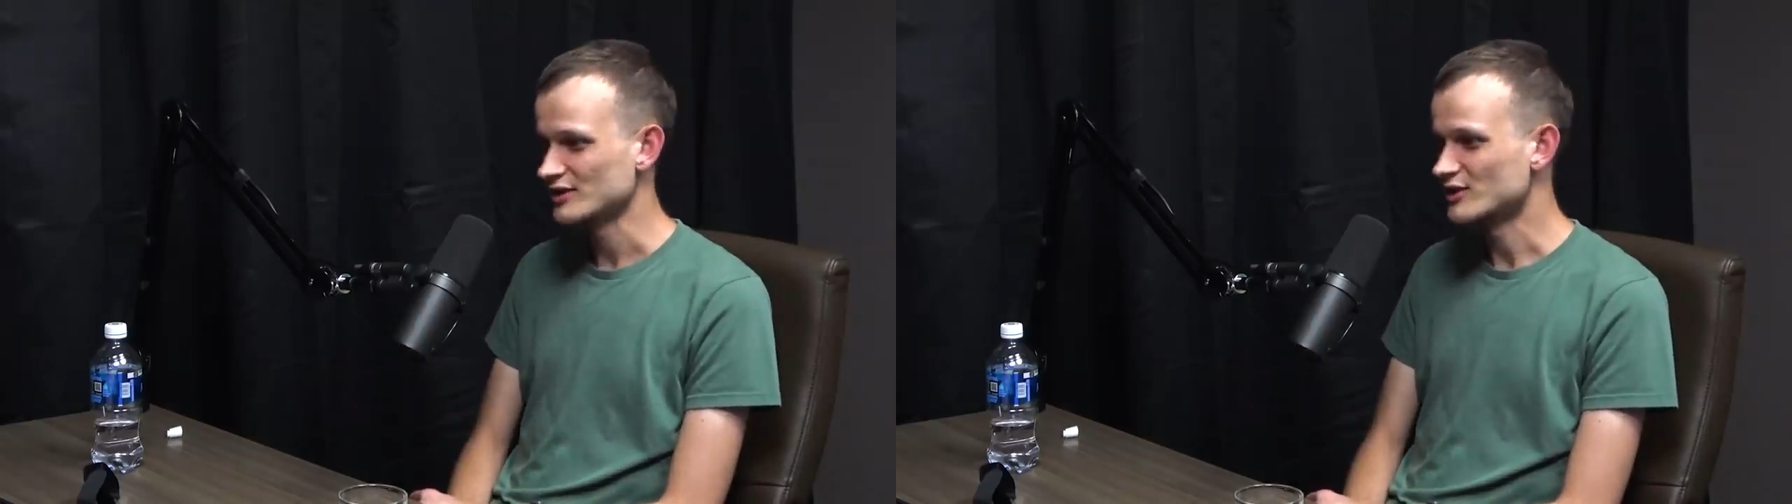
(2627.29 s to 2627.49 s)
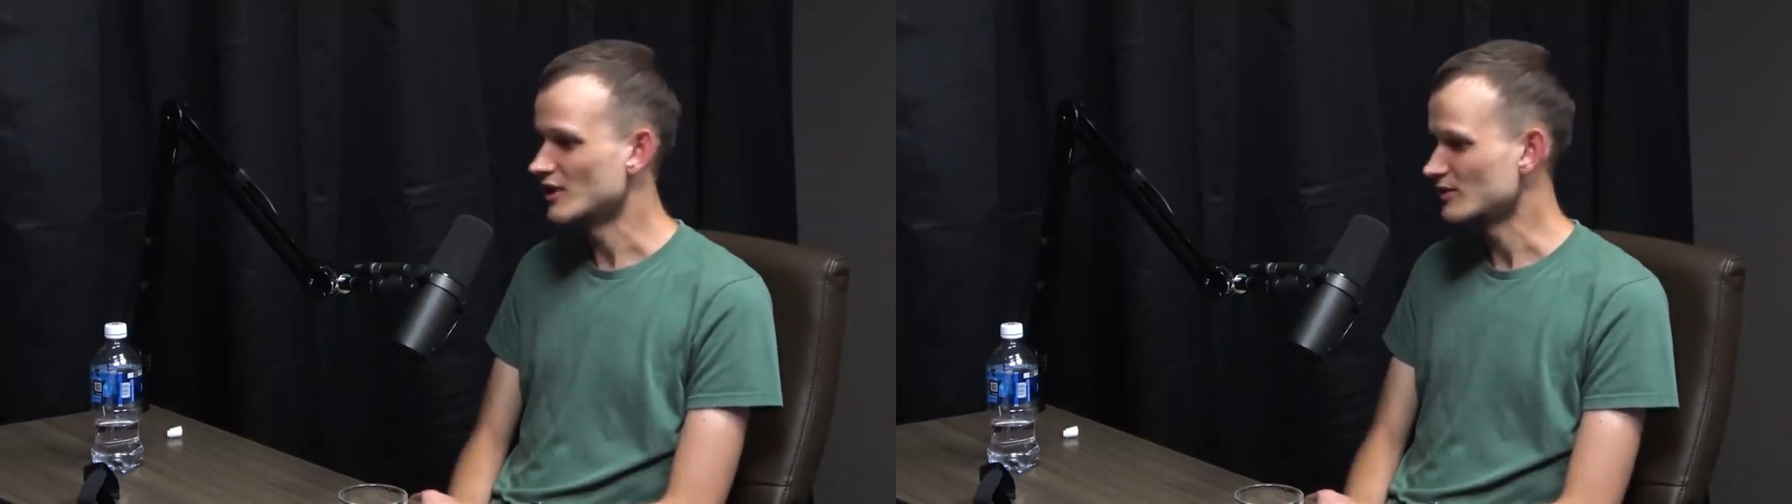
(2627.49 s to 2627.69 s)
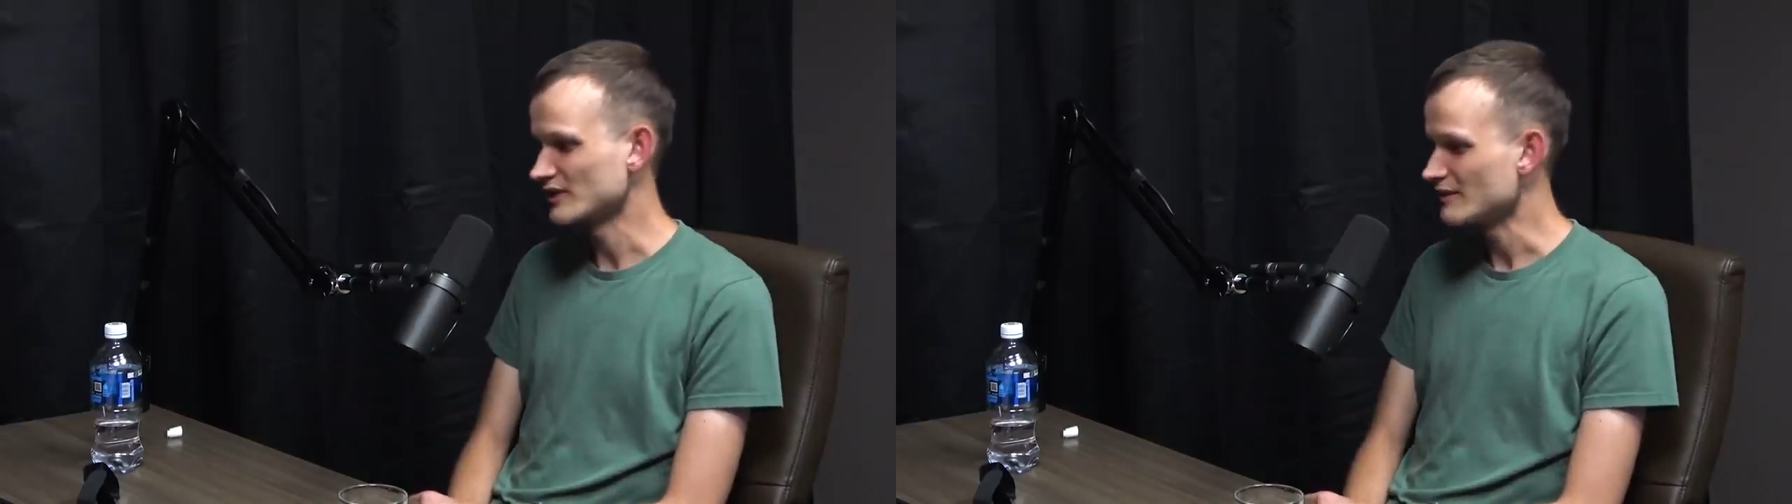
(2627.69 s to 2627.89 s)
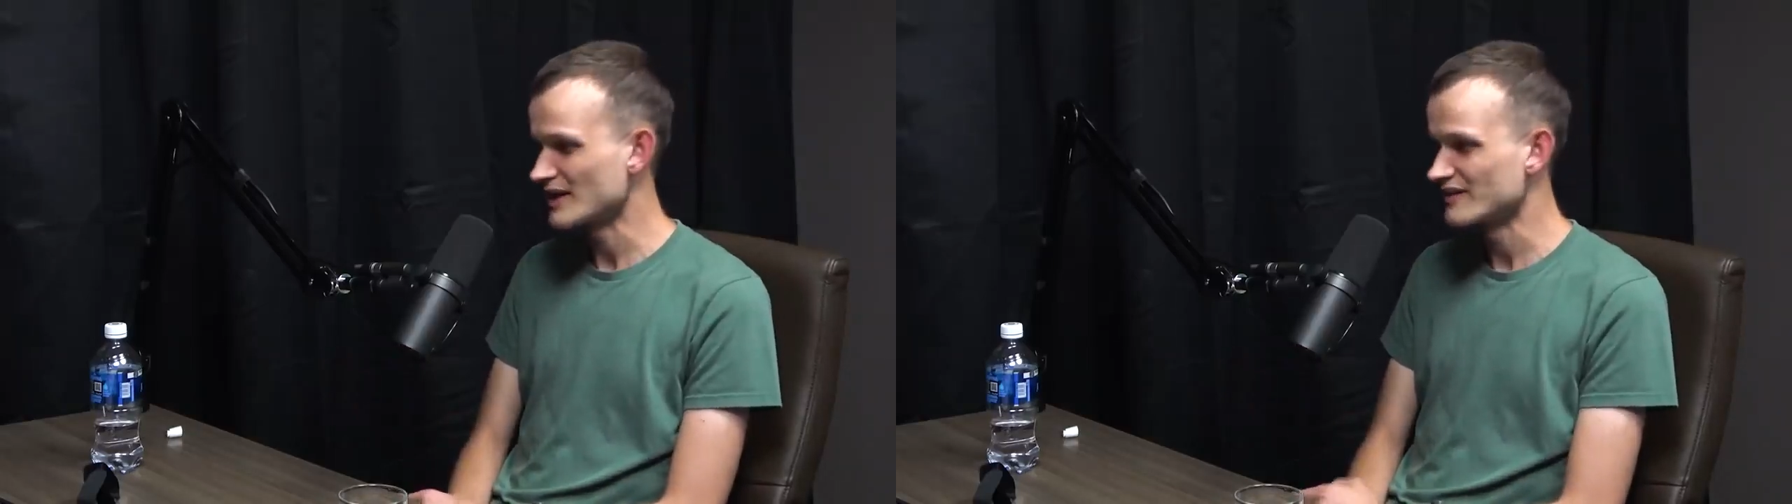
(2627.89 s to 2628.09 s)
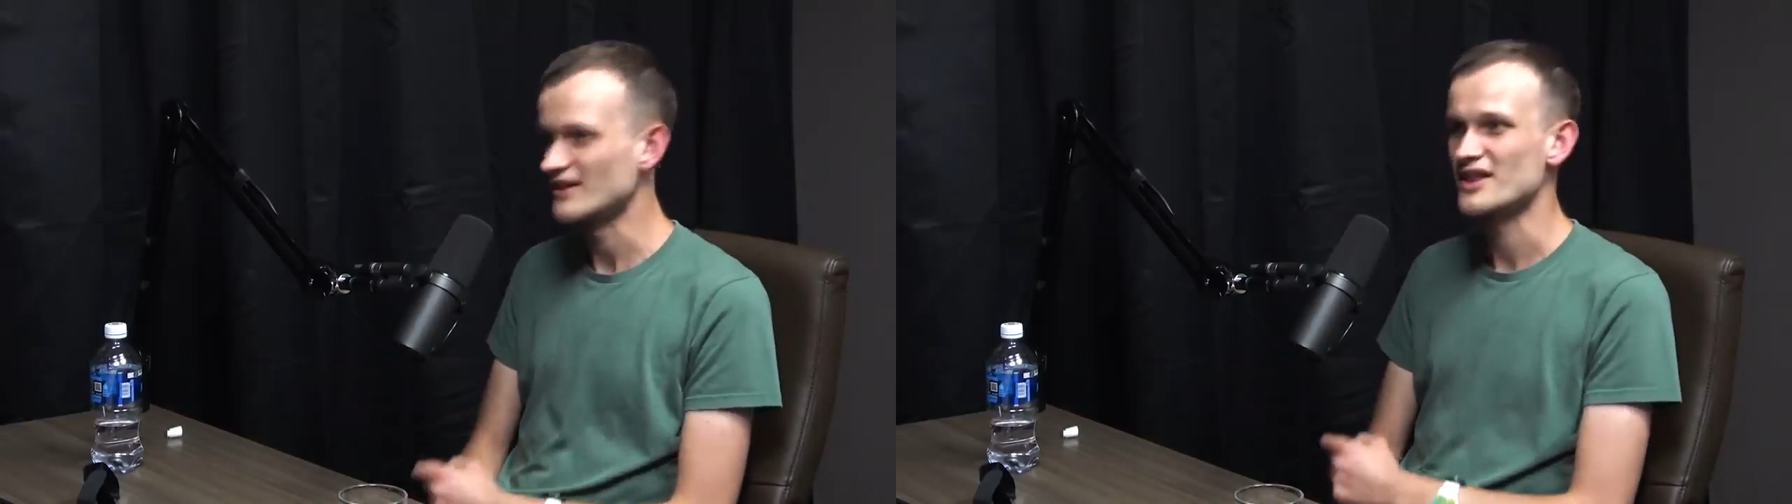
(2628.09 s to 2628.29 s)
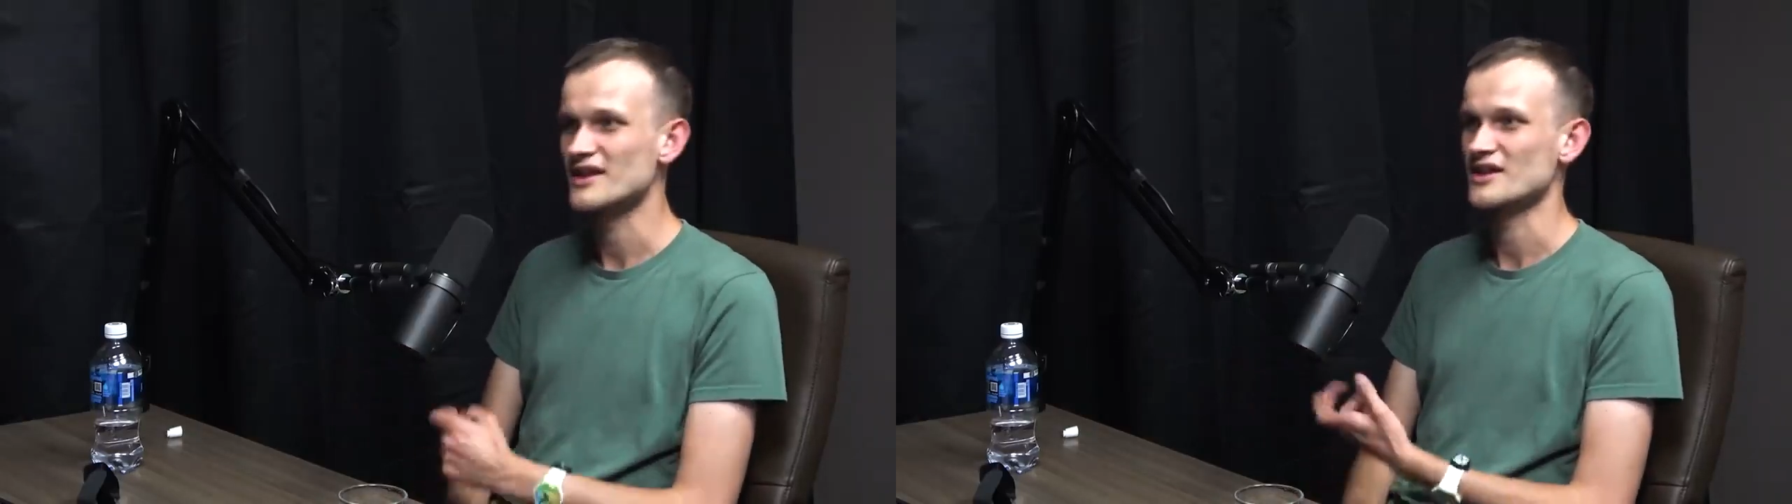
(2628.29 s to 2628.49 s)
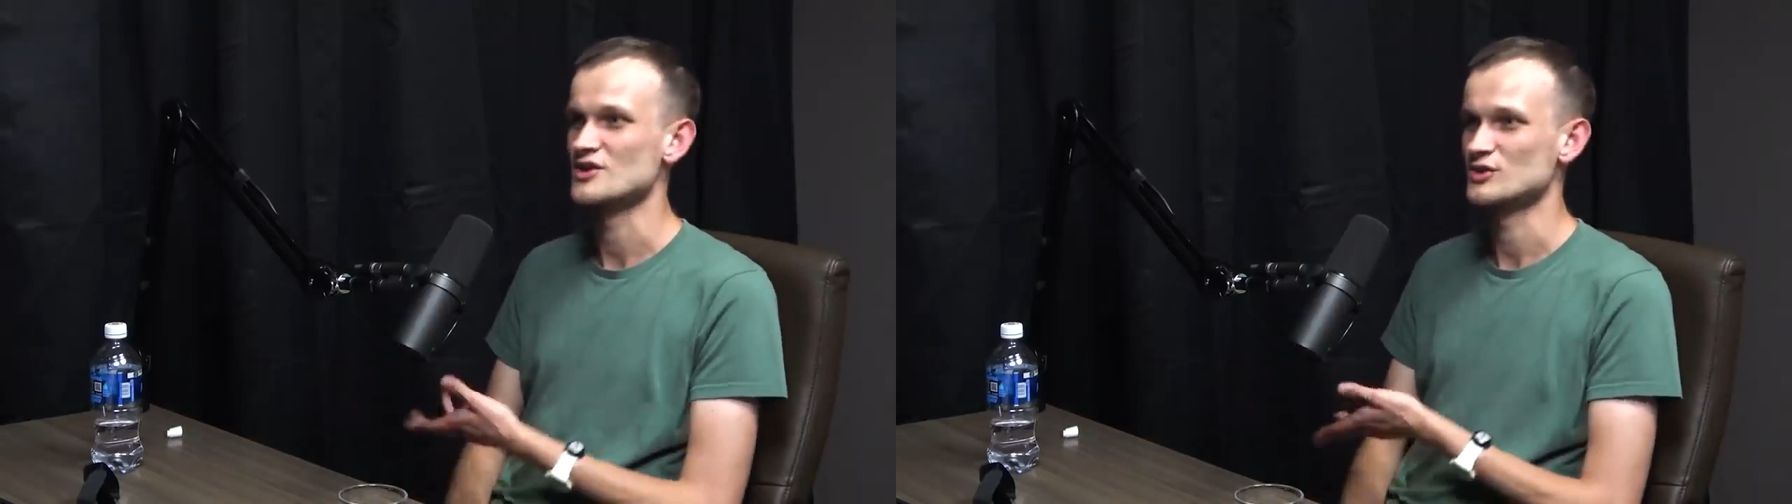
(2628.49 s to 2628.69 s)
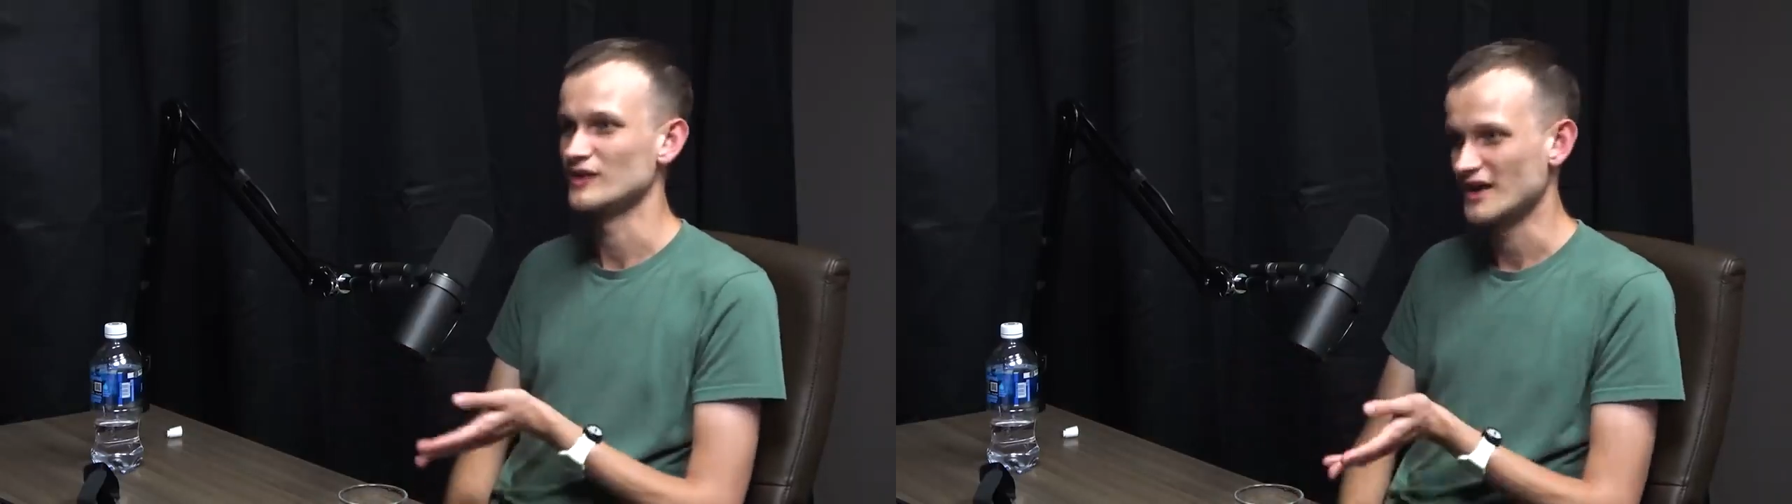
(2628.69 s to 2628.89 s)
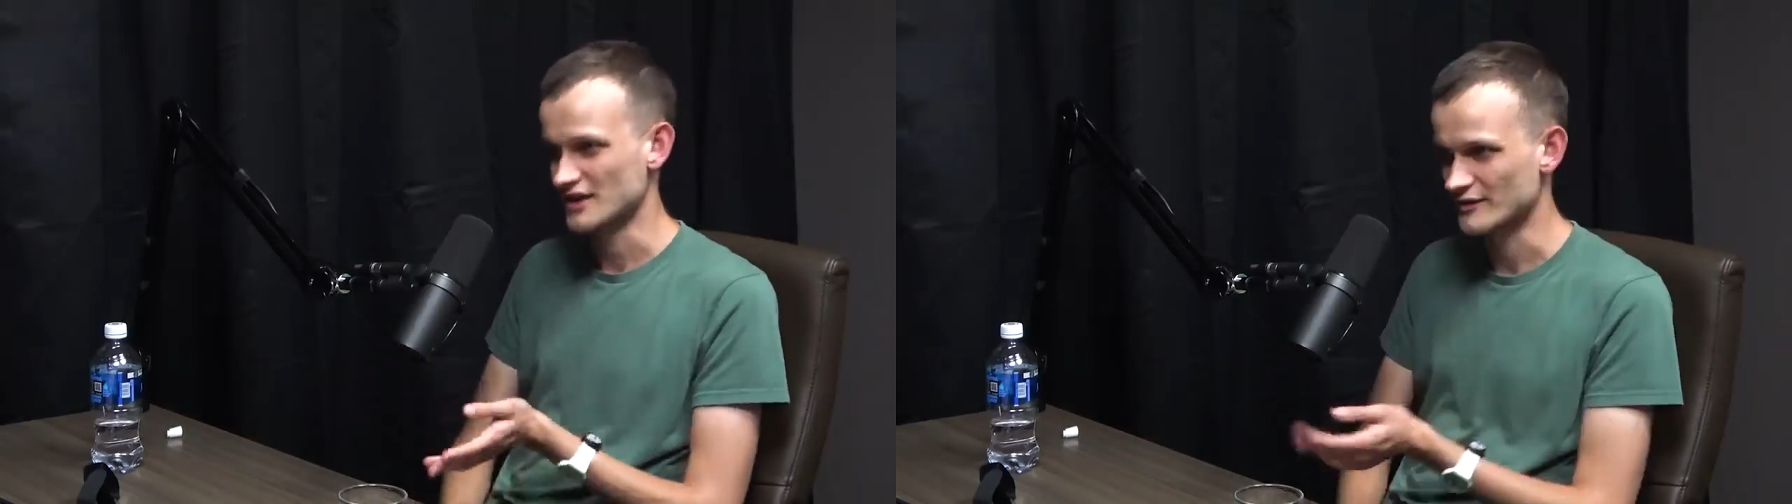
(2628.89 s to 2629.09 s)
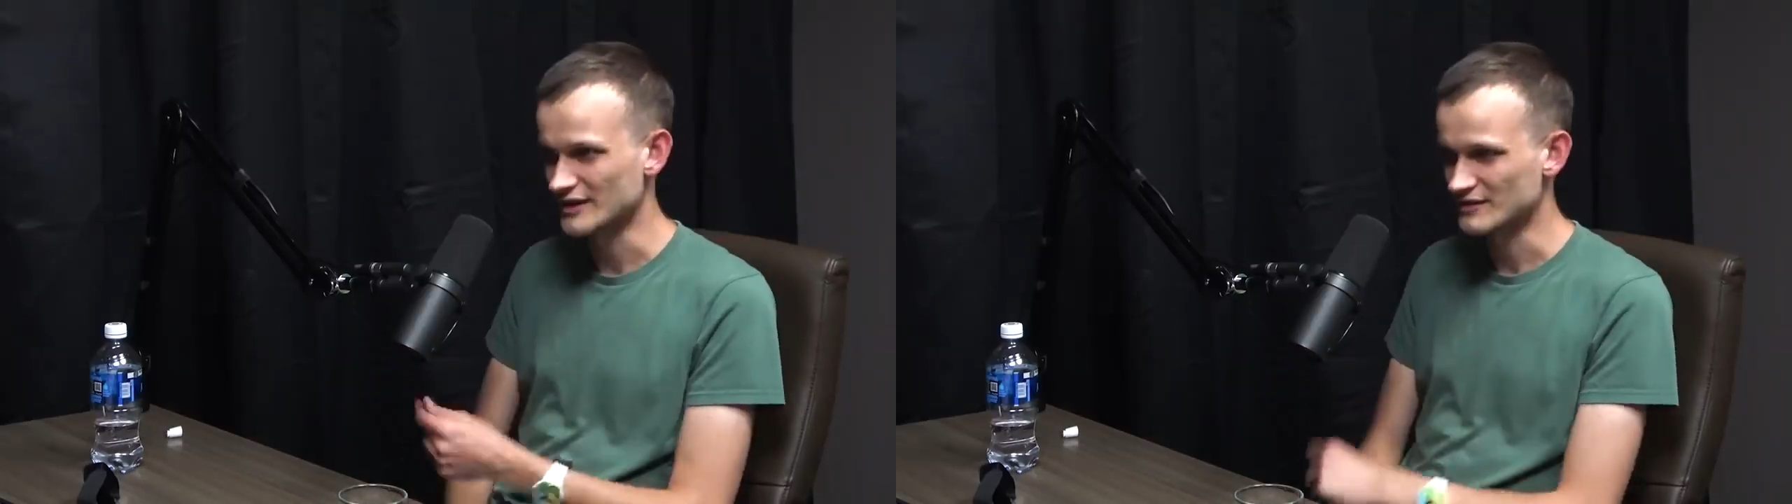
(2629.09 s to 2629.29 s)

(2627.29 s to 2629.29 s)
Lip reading: There aren't really benefits to centralizing, right?